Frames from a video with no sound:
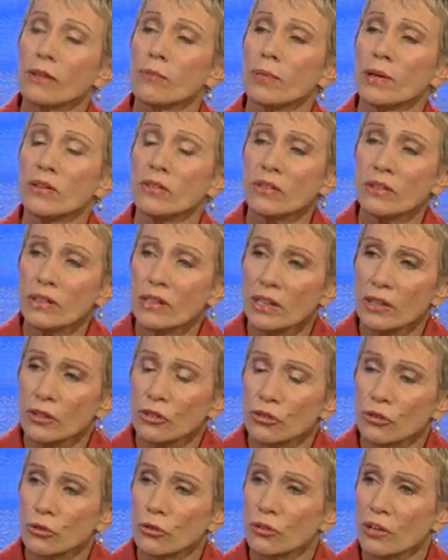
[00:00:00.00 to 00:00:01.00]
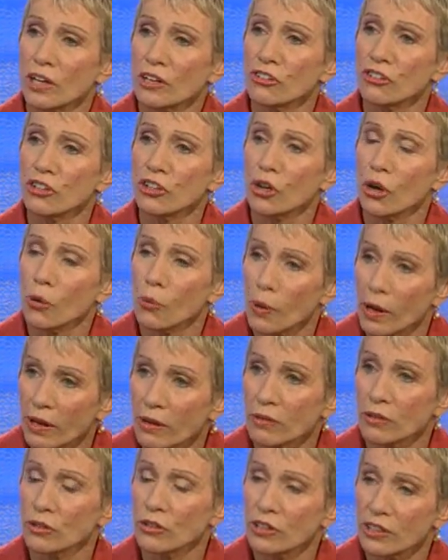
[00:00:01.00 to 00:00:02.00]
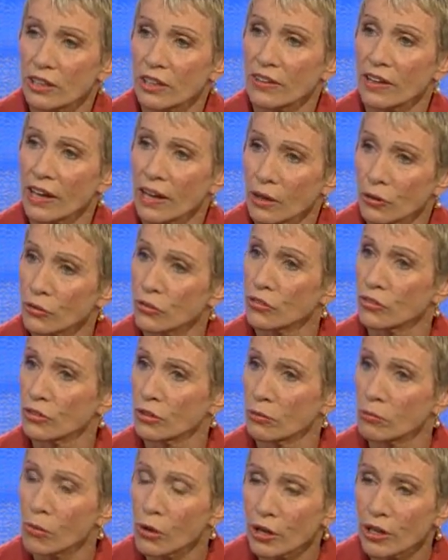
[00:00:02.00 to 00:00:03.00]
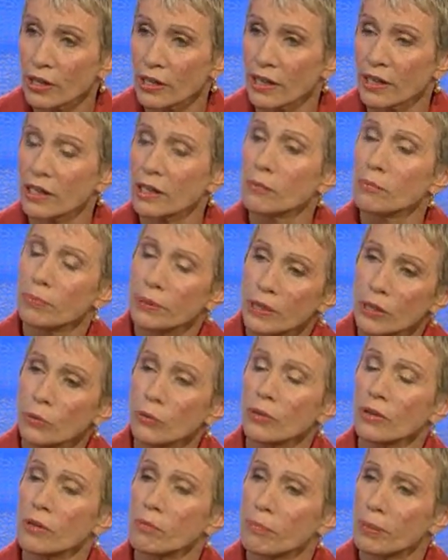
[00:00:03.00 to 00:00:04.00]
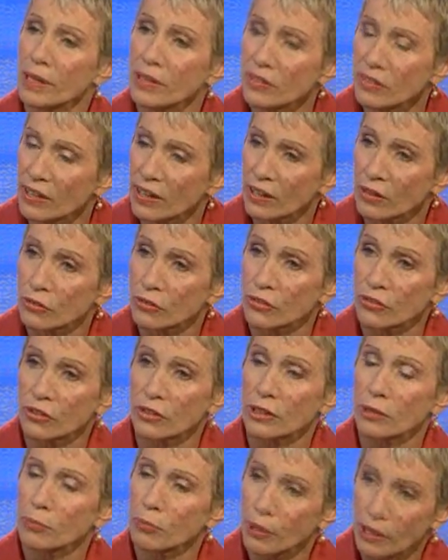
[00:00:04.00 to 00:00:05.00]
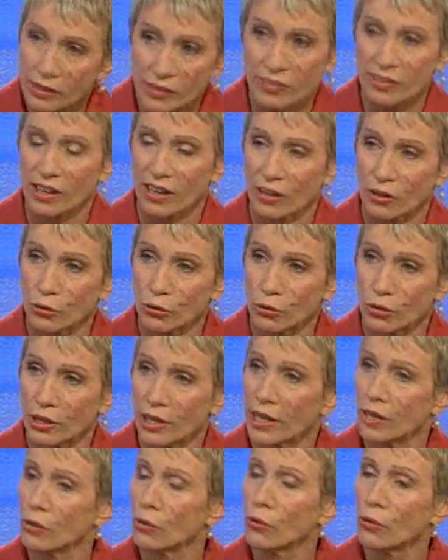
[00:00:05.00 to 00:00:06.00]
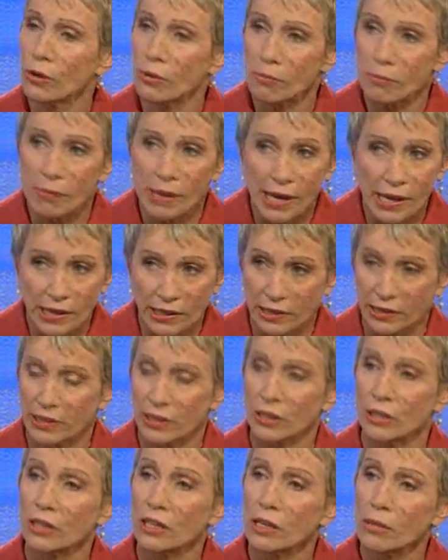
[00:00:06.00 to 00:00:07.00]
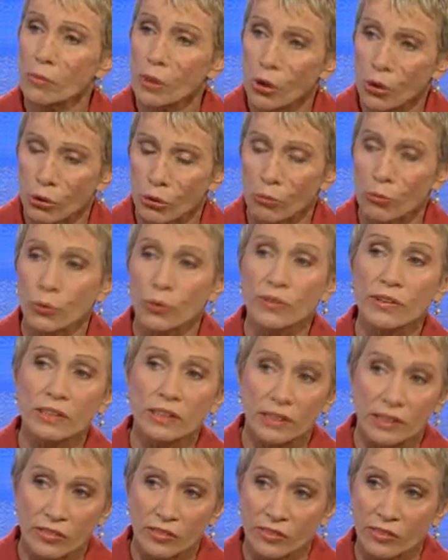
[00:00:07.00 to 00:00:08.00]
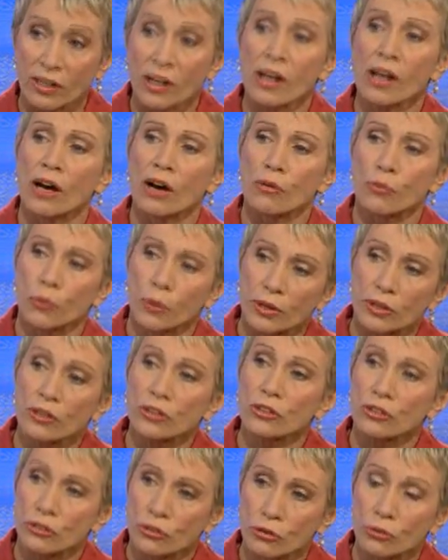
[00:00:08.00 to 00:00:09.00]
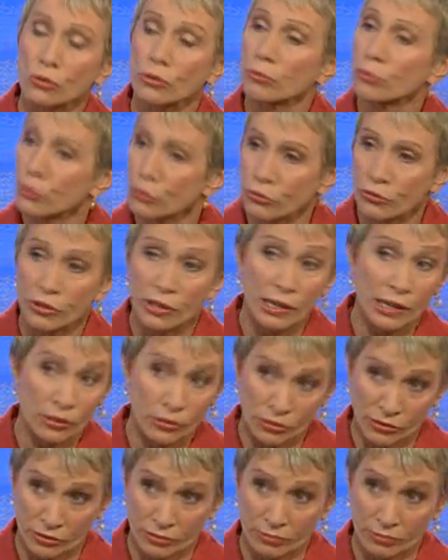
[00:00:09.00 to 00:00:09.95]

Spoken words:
The best thing they could do is actually go out and look at other houses in the market and compete with the best houses in their price category, and automatically you'll come home with a list of what you could do to improve your house.